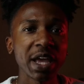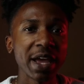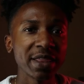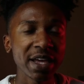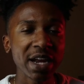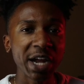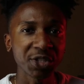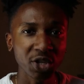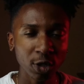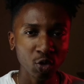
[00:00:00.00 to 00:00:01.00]
and then I
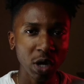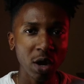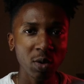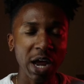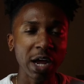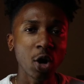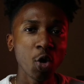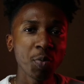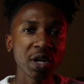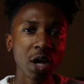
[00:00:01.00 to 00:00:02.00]
turn around, I
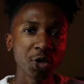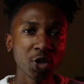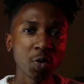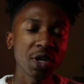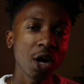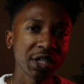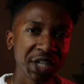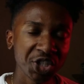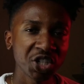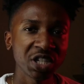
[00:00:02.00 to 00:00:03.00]
open Adobe
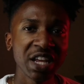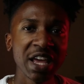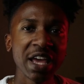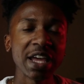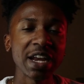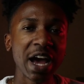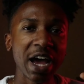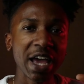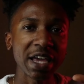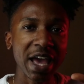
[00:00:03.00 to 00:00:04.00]
Audition, and
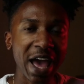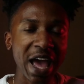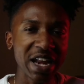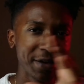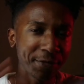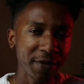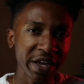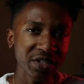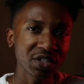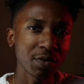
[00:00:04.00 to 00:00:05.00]
I add
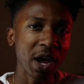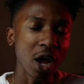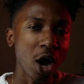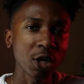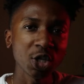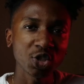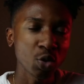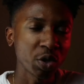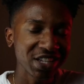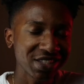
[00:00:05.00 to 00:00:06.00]
effects to my audio
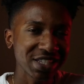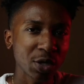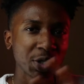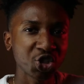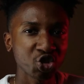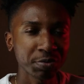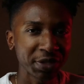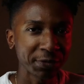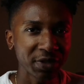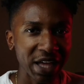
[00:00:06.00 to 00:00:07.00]
so it doesn't sound
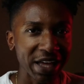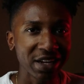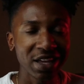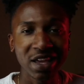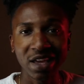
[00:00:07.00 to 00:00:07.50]
extremely flat.